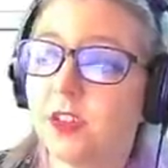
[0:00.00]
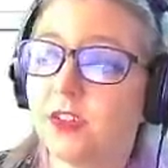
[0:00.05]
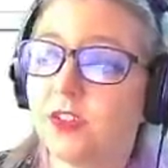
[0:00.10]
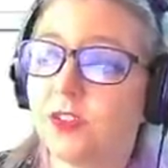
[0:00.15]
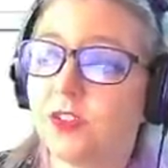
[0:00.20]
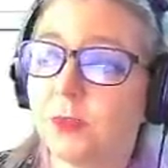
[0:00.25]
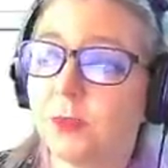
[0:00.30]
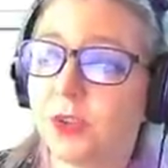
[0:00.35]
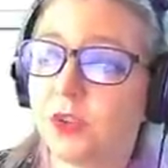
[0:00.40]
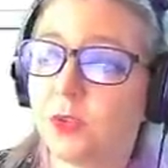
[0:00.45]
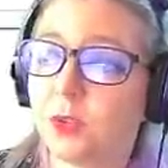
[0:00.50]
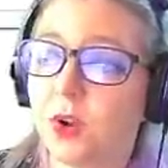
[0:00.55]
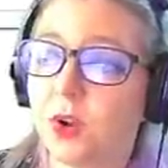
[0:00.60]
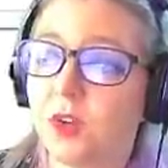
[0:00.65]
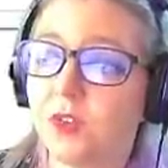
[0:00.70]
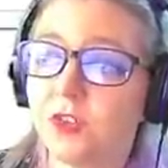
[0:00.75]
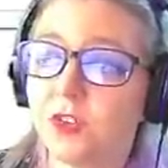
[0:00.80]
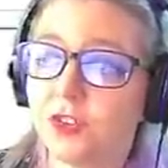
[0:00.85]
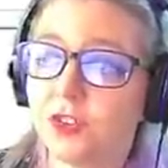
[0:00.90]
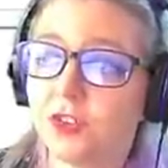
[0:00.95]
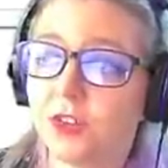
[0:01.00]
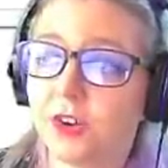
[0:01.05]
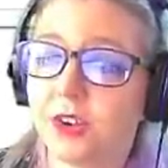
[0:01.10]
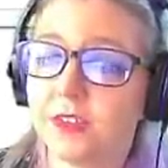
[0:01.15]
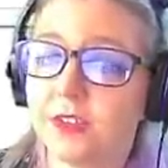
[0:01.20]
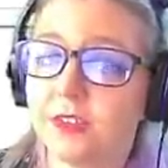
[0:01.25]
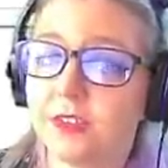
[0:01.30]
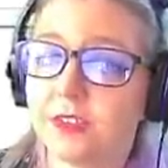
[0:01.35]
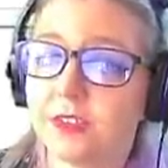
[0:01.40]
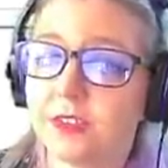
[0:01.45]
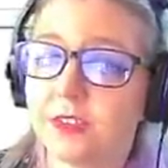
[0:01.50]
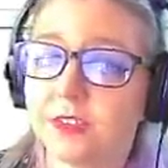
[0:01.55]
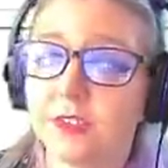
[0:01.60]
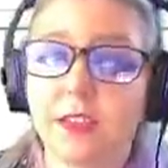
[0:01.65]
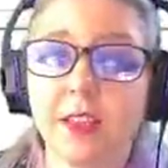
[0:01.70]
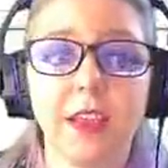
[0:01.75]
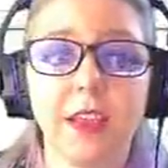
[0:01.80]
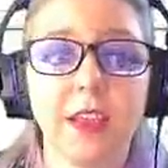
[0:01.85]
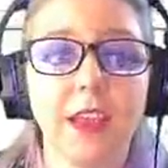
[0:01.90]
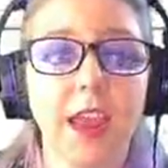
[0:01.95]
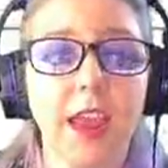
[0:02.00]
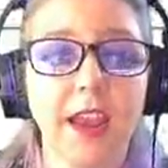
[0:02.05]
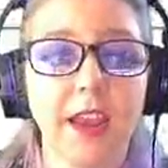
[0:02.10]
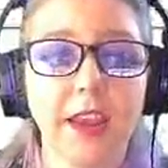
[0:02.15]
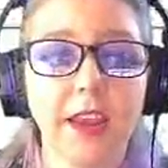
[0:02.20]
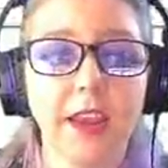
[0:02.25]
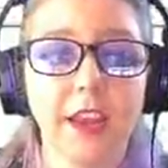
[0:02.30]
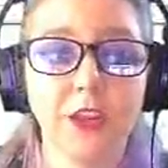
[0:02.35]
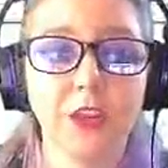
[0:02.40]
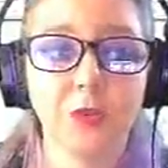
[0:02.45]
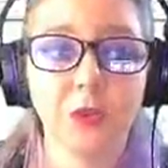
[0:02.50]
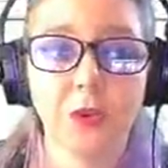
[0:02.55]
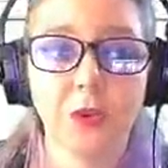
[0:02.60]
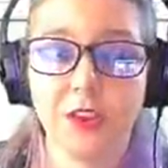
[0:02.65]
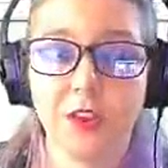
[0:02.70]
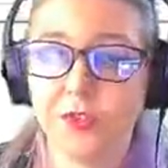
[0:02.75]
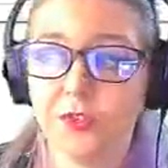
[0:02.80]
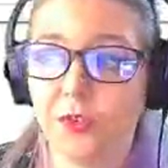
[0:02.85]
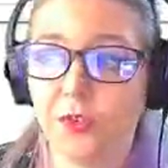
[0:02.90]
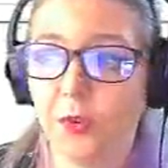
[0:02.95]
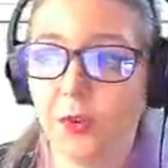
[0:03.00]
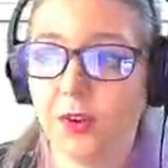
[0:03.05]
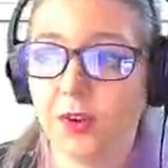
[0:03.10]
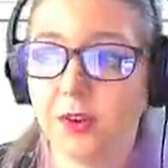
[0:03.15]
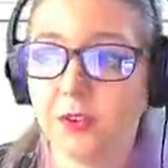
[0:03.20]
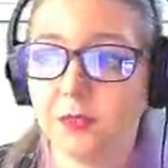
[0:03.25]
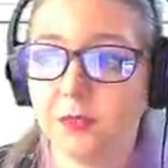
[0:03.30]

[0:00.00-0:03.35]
to my 12 neutrons, and I got 24.